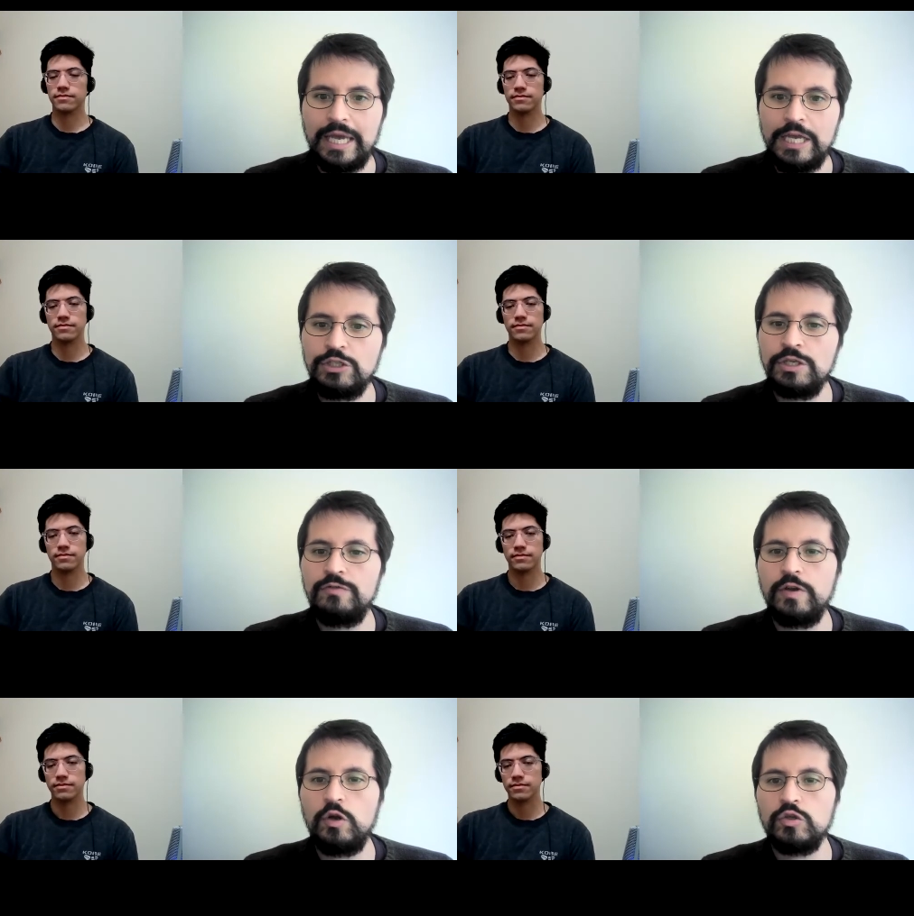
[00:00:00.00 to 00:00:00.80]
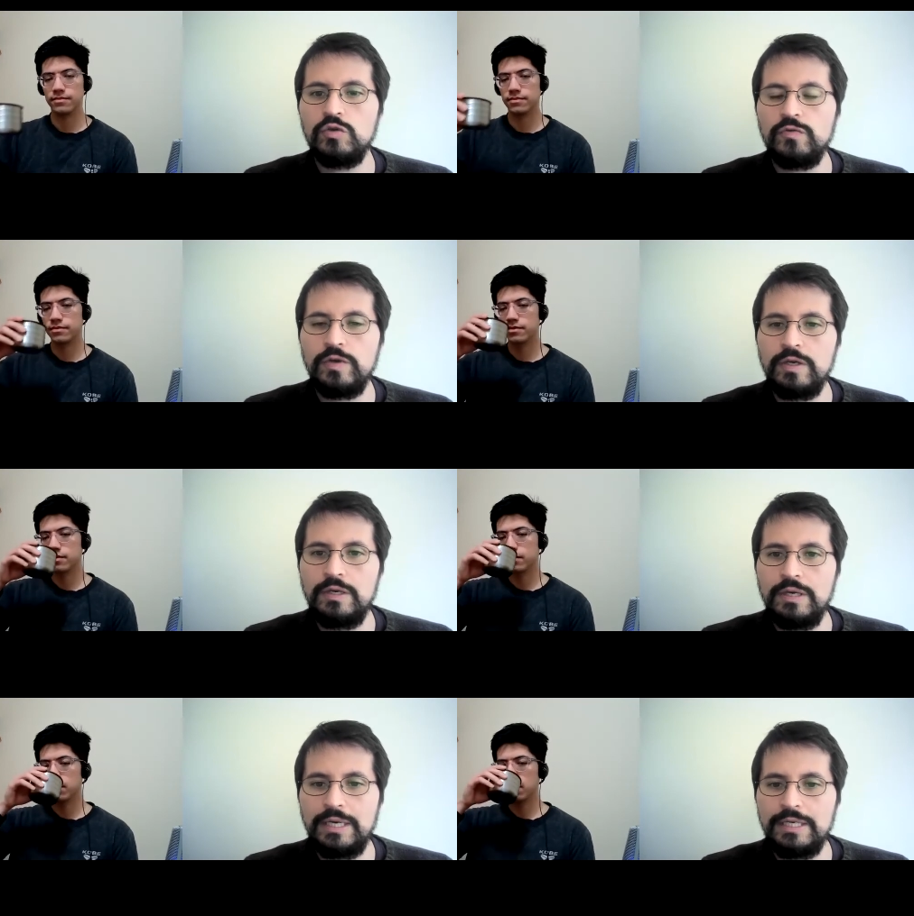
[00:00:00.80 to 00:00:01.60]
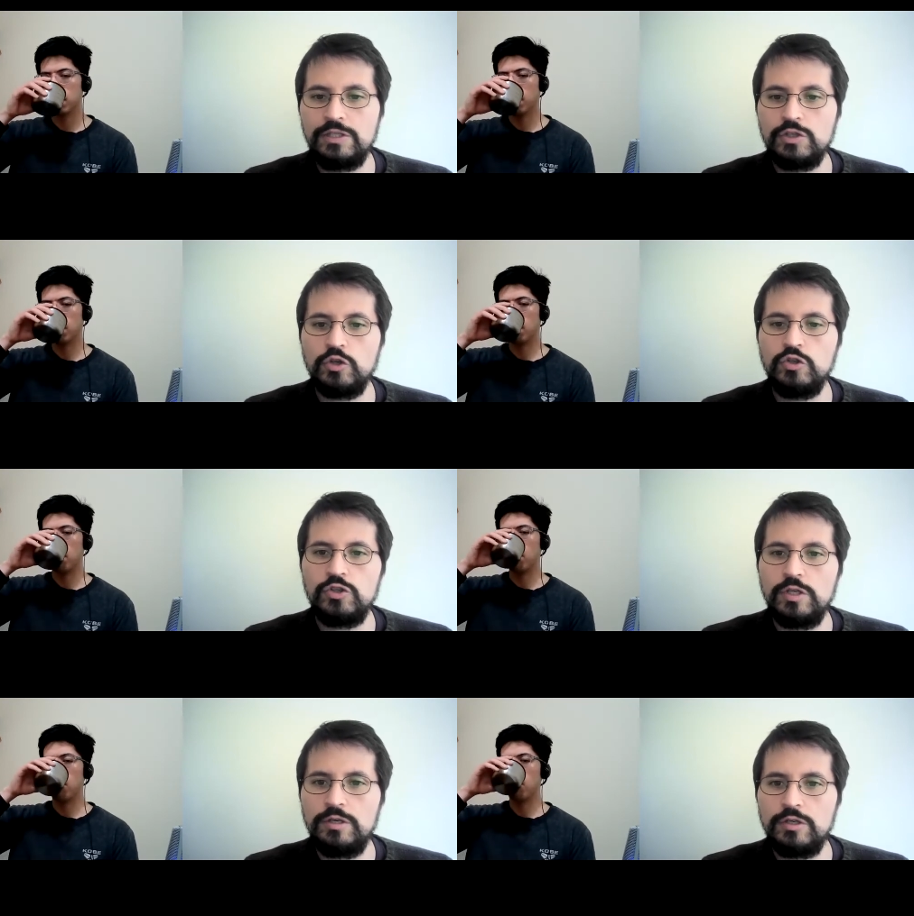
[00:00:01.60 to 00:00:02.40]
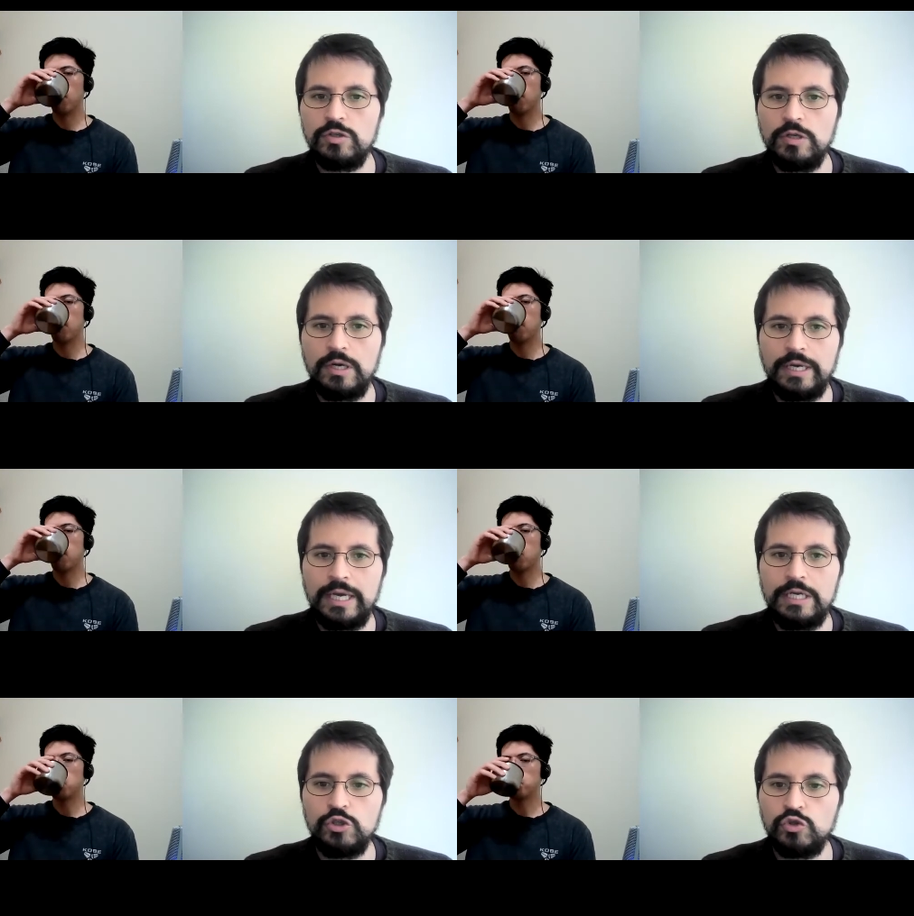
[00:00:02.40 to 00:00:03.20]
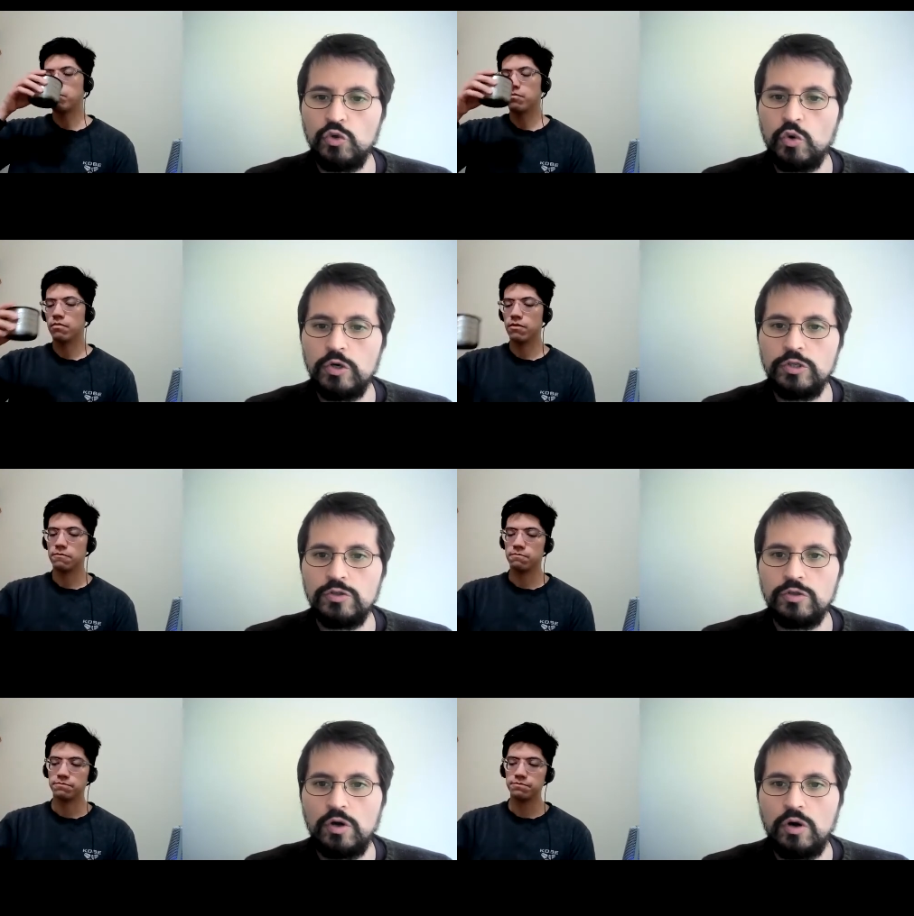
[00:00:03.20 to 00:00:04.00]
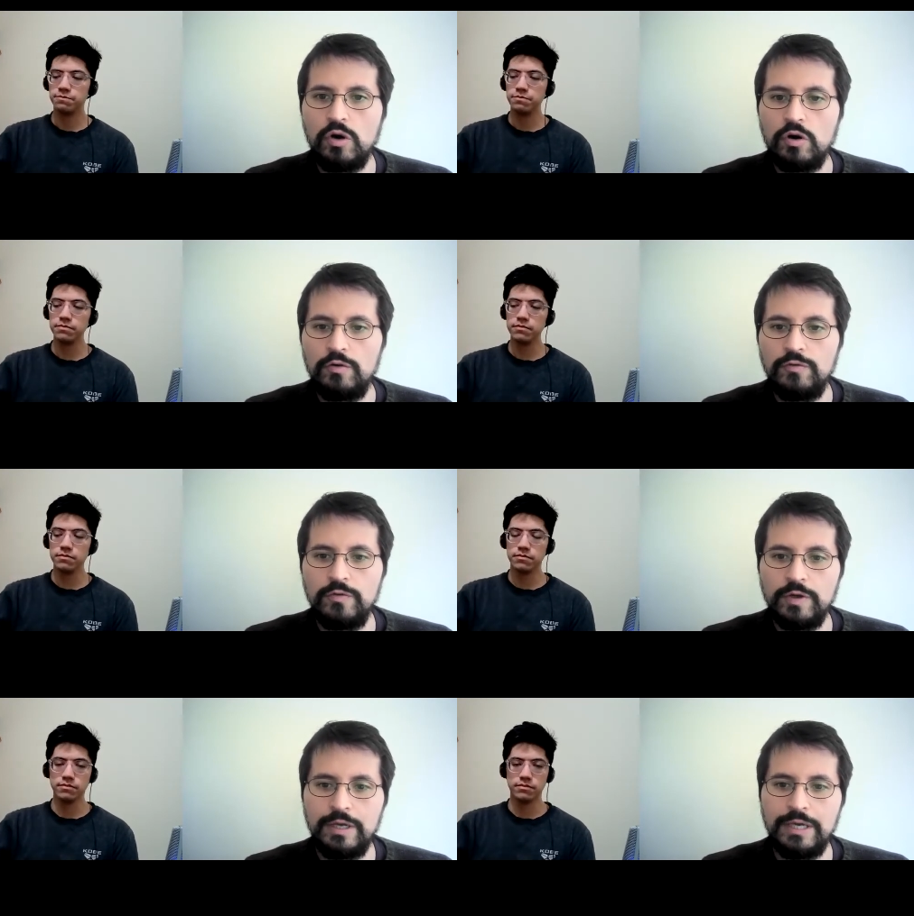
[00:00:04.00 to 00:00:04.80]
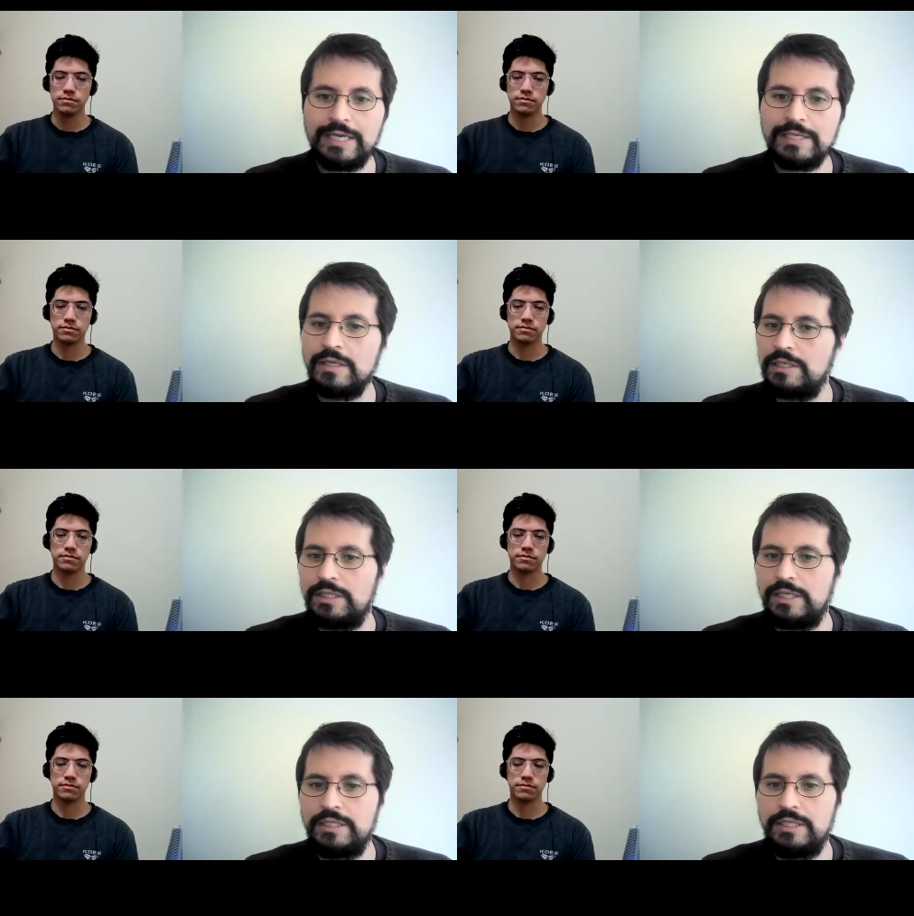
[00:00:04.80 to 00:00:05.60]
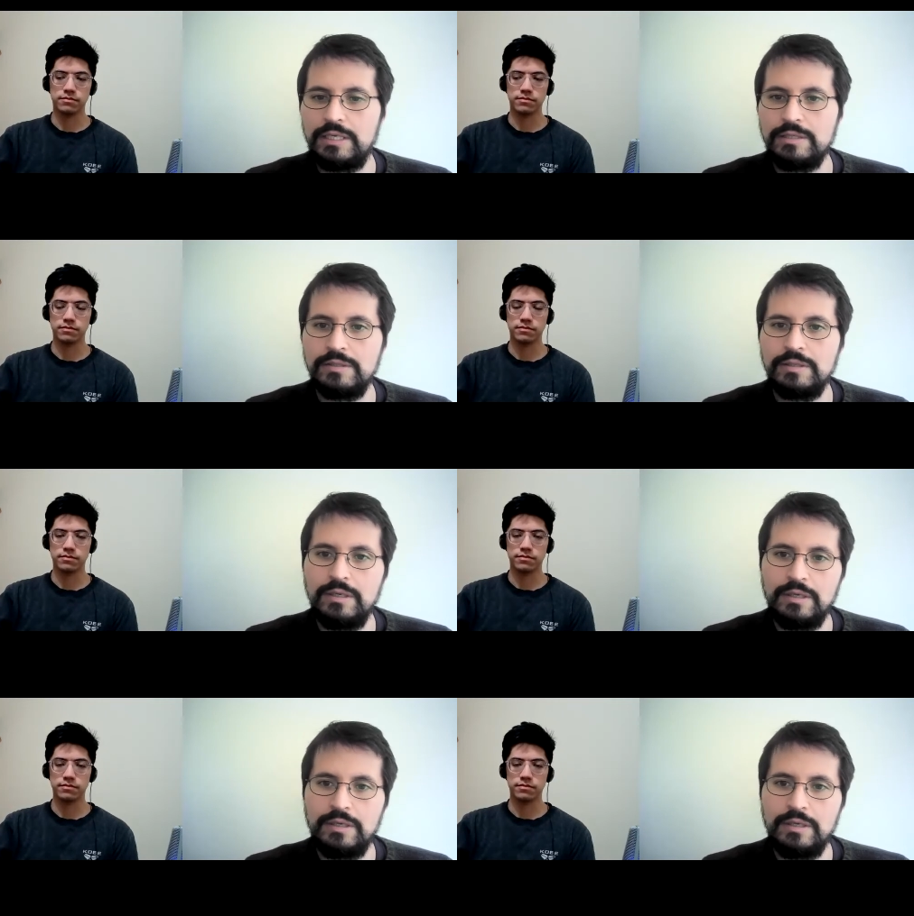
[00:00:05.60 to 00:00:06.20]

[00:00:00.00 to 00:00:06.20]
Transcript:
Speaker 1: ancient philosophy is considered a source of excellent ideas.